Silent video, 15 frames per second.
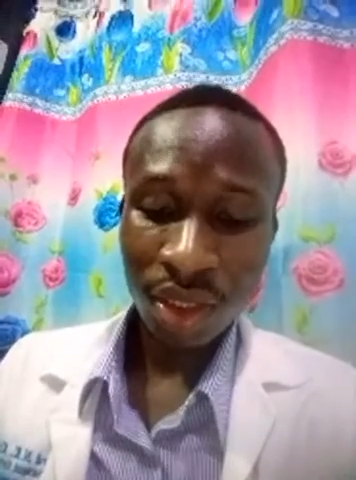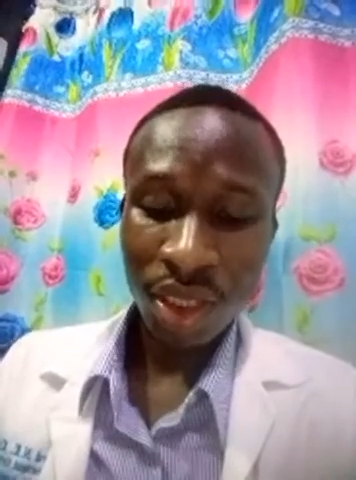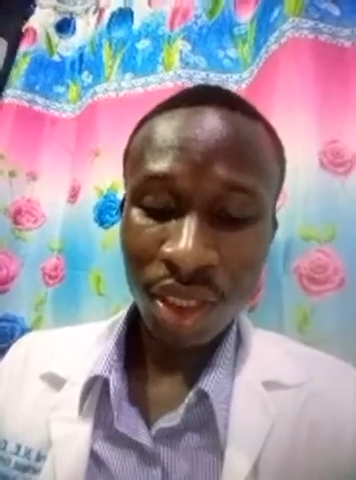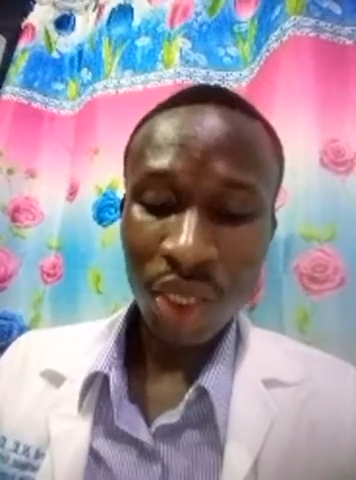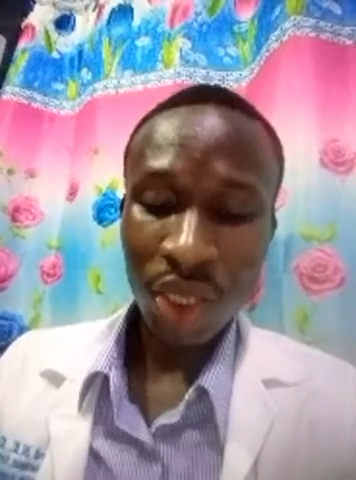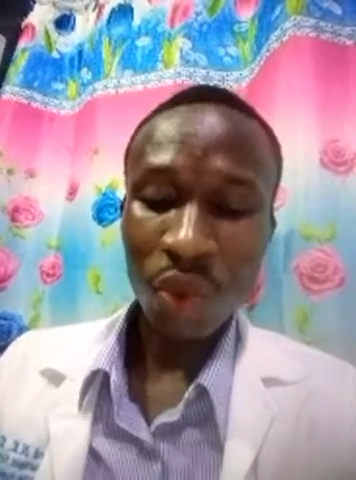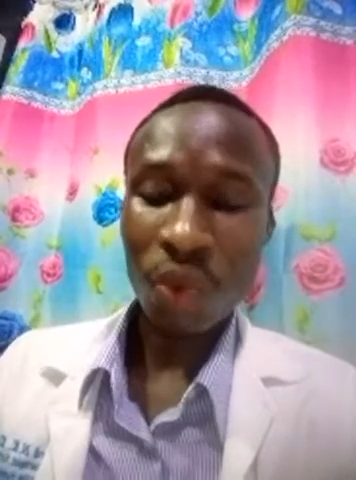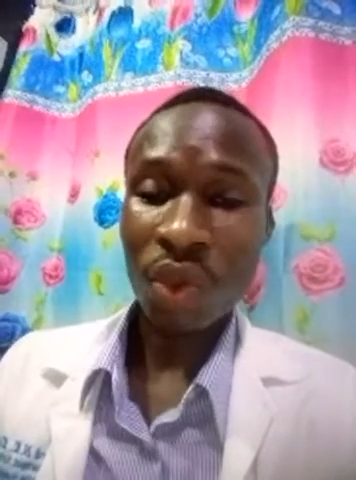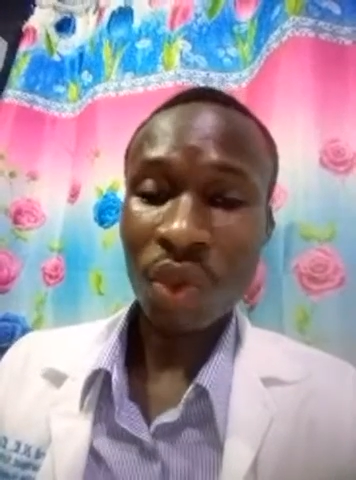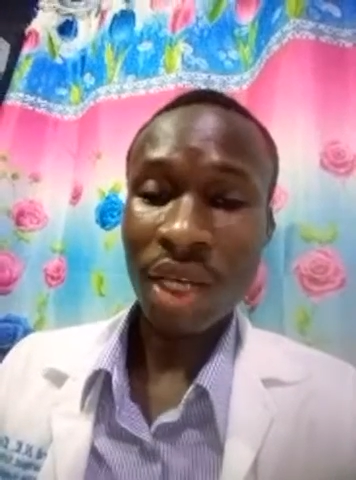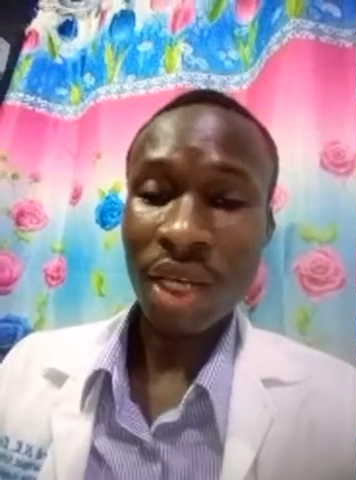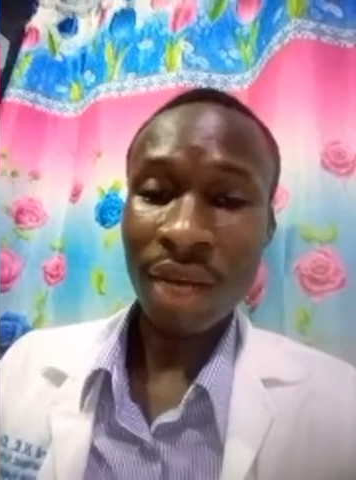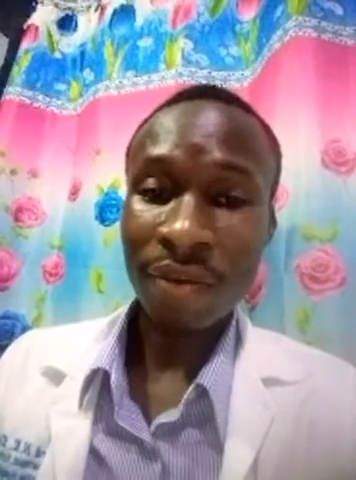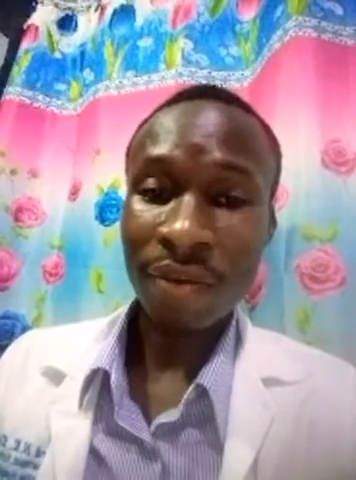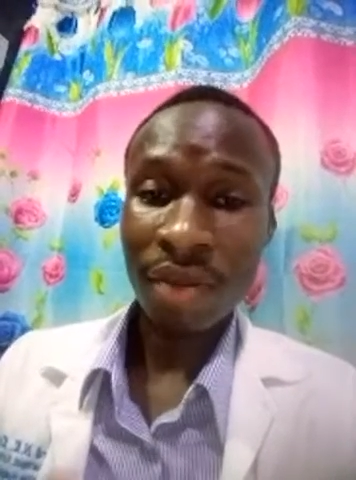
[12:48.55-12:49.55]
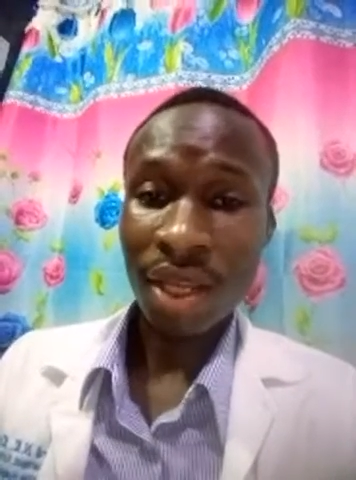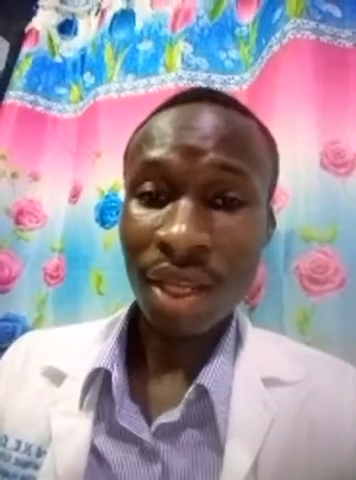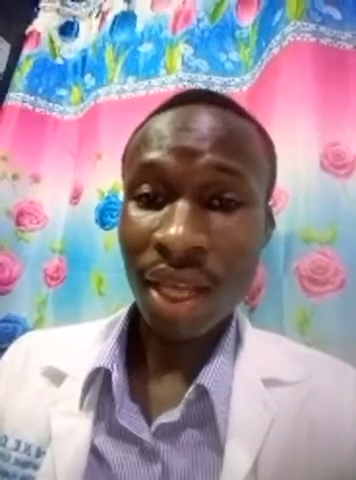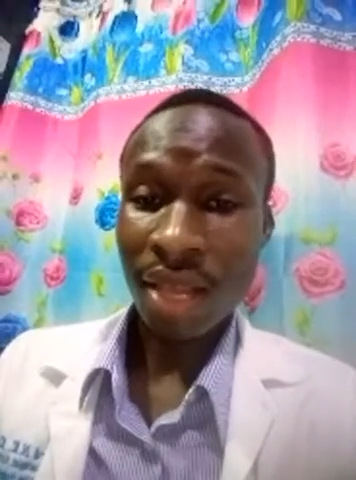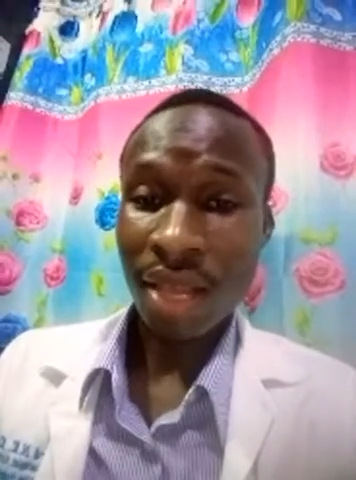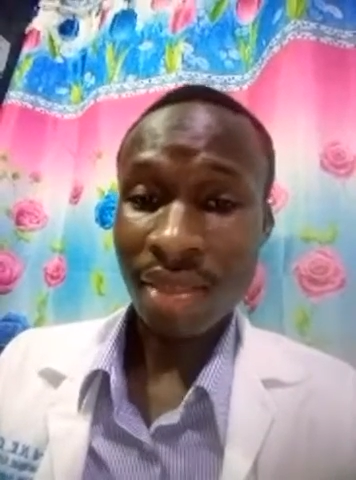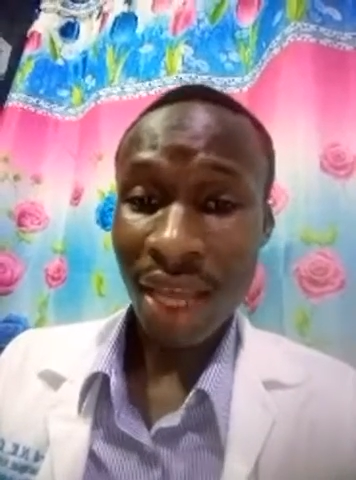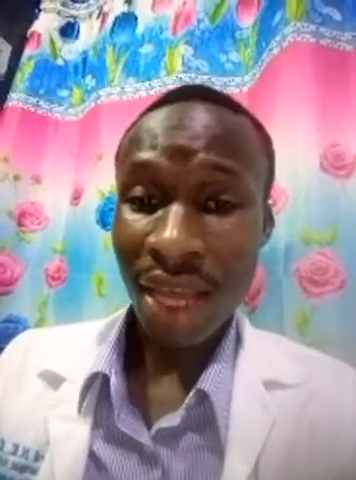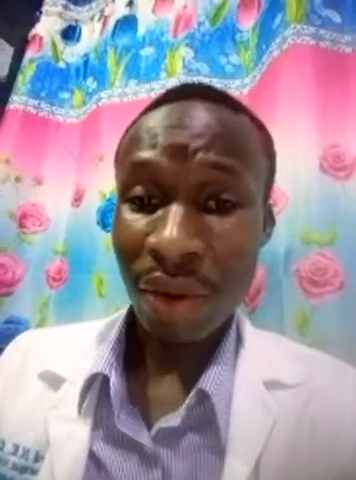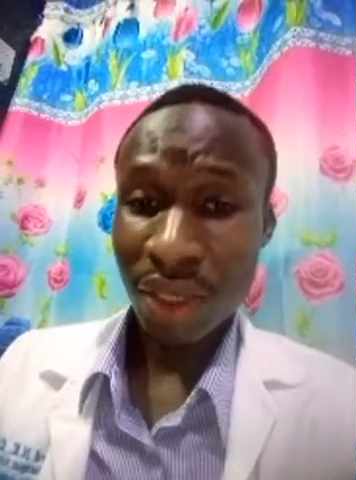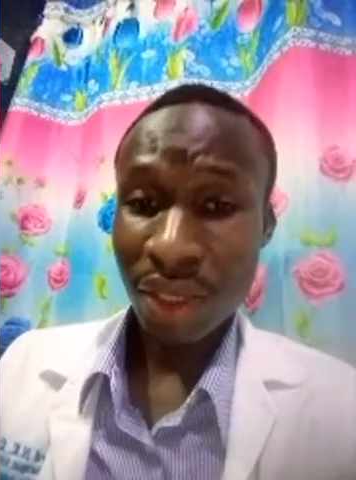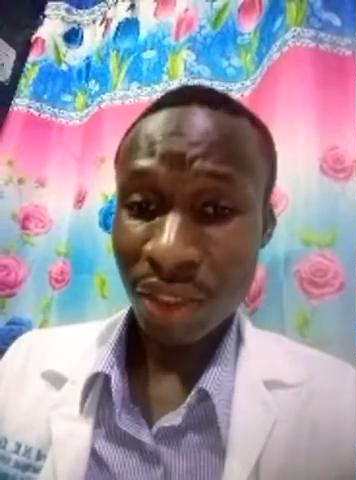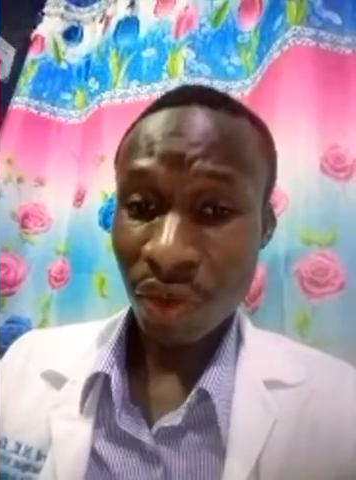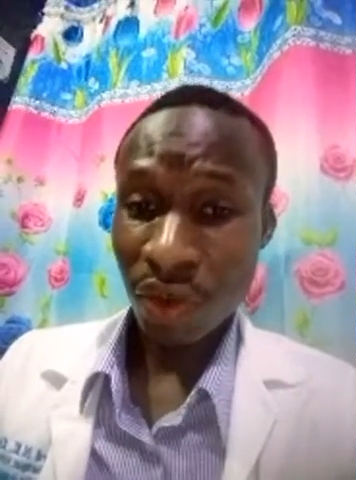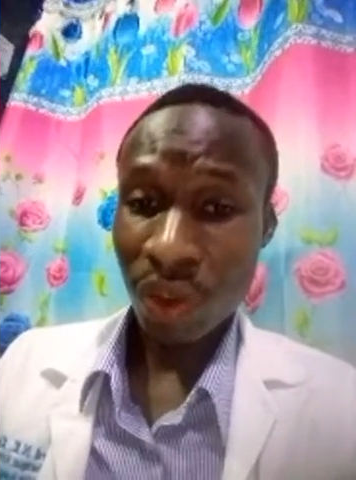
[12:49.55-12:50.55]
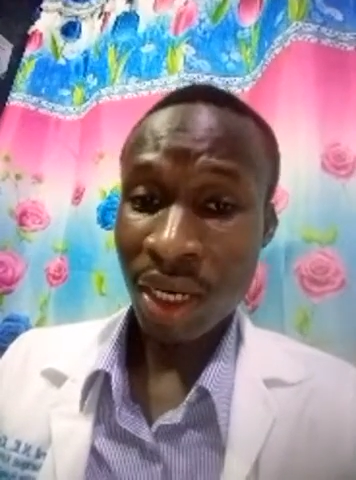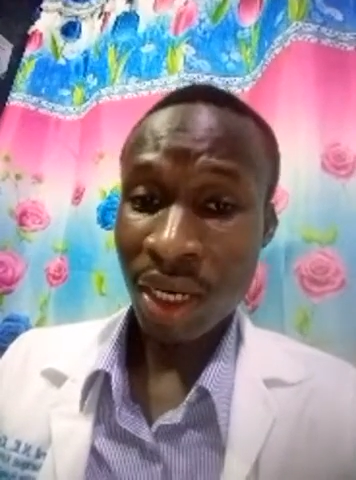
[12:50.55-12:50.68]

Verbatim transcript: you could have a thyroid disorder